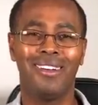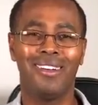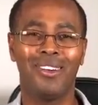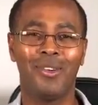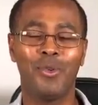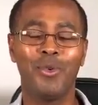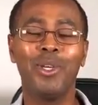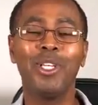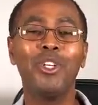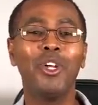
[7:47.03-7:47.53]

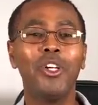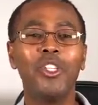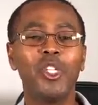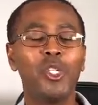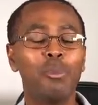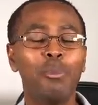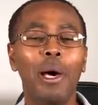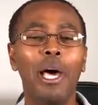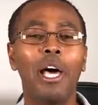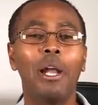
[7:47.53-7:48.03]
We don't
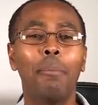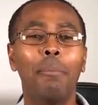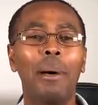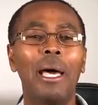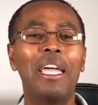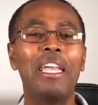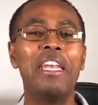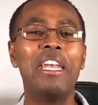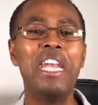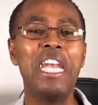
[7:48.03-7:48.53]
smile
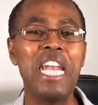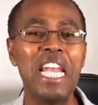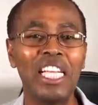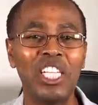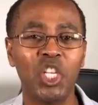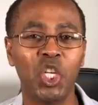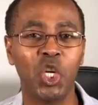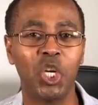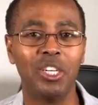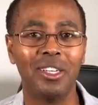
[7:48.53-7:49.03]
by
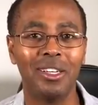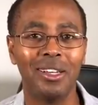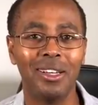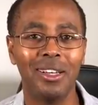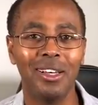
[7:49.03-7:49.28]
nature.